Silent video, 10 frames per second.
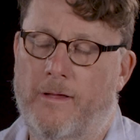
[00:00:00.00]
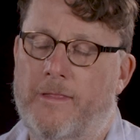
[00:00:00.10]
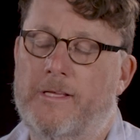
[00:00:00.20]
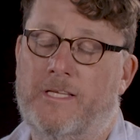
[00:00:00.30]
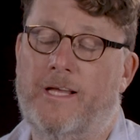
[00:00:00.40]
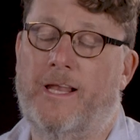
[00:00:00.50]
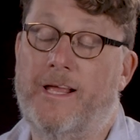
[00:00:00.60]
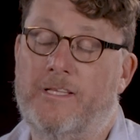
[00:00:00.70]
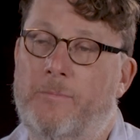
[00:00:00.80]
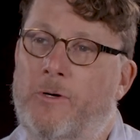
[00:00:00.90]
This
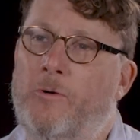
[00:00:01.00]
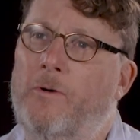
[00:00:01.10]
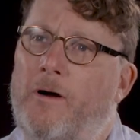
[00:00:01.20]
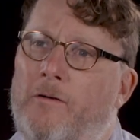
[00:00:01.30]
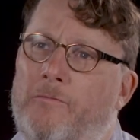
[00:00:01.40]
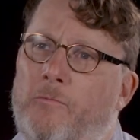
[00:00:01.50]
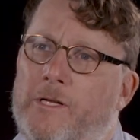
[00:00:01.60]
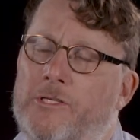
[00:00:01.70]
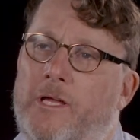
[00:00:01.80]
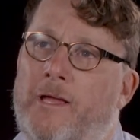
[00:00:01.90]
collectible
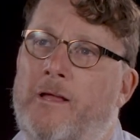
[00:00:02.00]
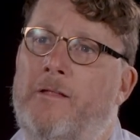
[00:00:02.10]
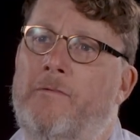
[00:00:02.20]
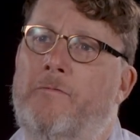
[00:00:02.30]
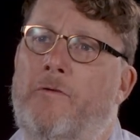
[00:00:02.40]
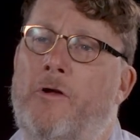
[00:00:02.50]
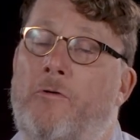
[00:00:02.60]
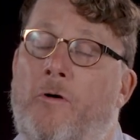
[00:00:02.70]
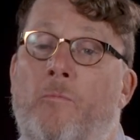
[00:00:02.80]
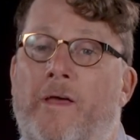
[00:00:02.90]
of Witch King and
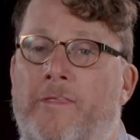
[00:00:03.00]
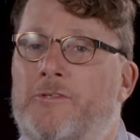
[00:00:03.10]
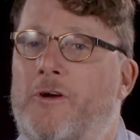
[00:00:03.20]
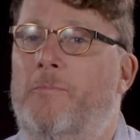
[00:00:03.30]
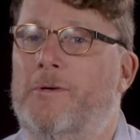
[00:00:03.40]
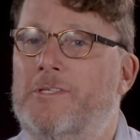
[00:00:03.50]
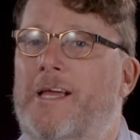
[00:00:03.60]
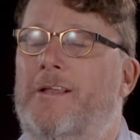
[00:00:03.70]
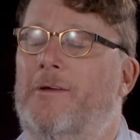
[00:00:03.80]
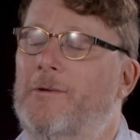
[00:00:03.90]
Frodo on Weathertop
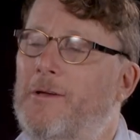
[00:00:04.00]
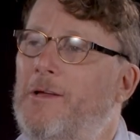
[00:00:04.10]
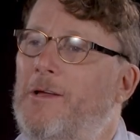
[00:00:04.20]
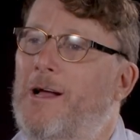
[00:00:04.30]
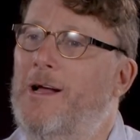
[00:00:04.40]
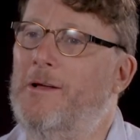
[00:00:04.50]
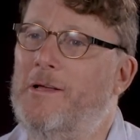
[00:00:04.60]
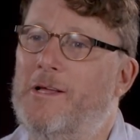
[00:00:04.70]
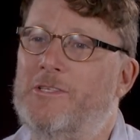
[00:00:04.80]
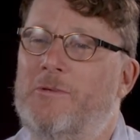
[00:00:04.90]
has had
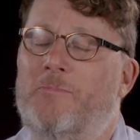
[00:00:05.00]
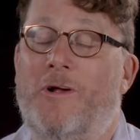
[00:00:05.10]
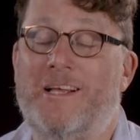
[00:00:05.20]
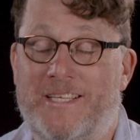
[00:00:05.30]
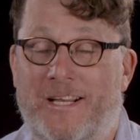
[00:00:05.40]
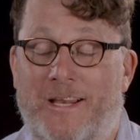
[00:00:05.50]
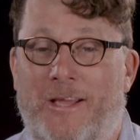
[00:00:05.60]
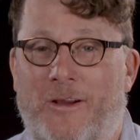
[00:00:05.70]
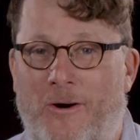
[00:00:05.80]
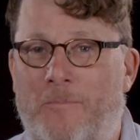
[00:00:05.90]
a
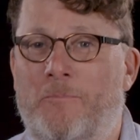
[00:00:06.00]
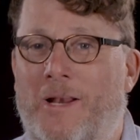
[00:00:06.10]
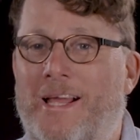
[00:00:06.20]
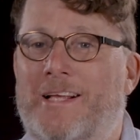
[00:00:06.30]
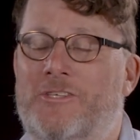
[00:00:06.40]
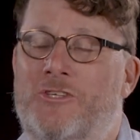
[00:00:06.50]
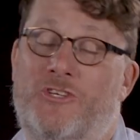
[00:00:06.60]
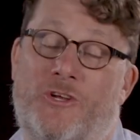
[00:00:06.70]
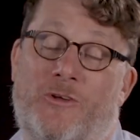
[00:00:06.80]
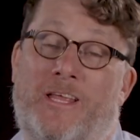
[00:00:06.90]
surprisingly complex
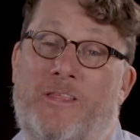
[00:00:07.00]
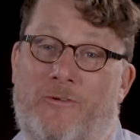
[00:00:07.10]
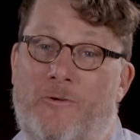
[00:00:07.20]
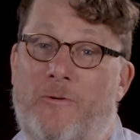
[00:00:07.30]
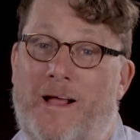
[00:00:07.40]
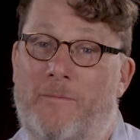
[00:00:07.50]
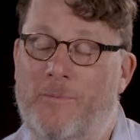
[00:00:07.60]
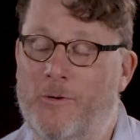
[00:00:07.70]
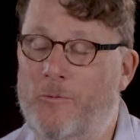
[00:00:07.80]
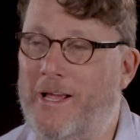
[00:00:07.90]
journey through
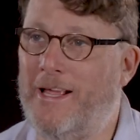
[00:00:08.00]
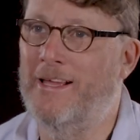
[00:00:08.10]
our building.